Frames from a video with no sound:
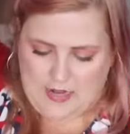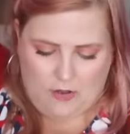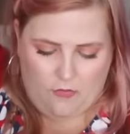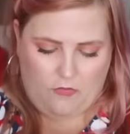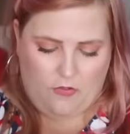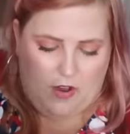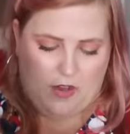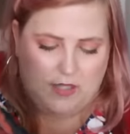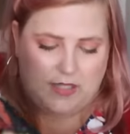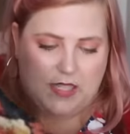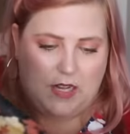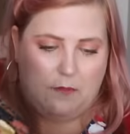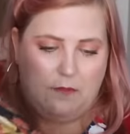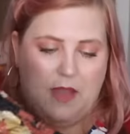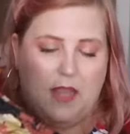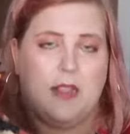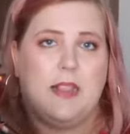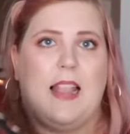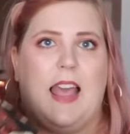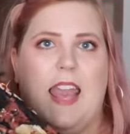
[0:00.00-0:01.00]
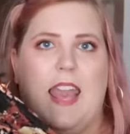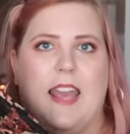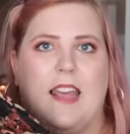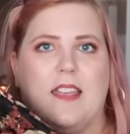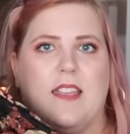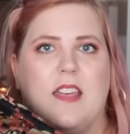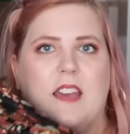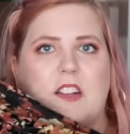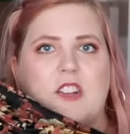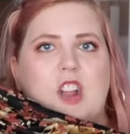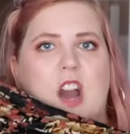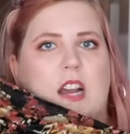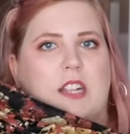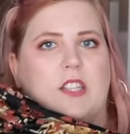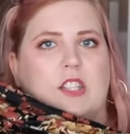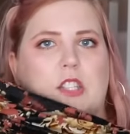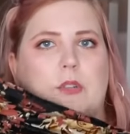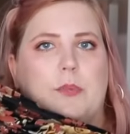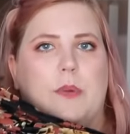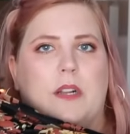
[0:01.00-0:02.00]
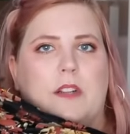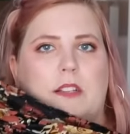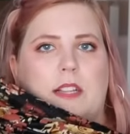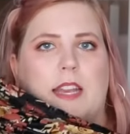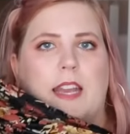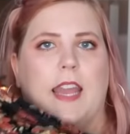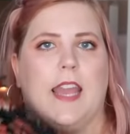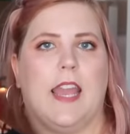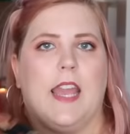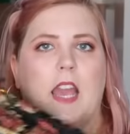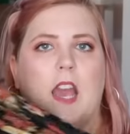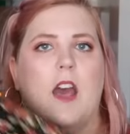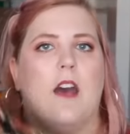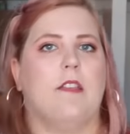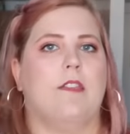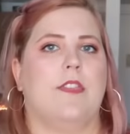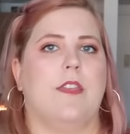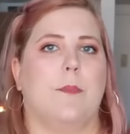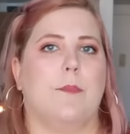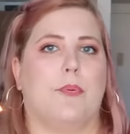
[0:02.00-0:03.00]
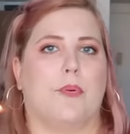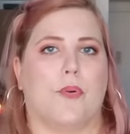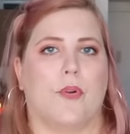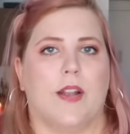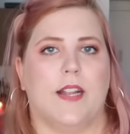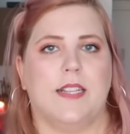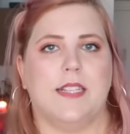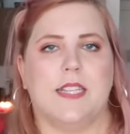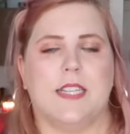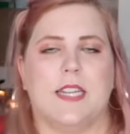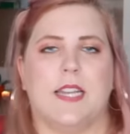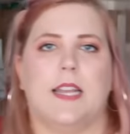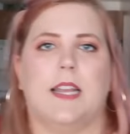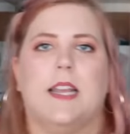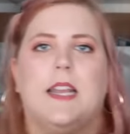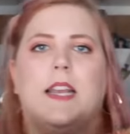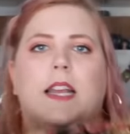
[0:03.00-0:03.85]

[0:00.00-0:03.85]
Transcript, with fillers: then it falls at a mid-length, not super clingy. The print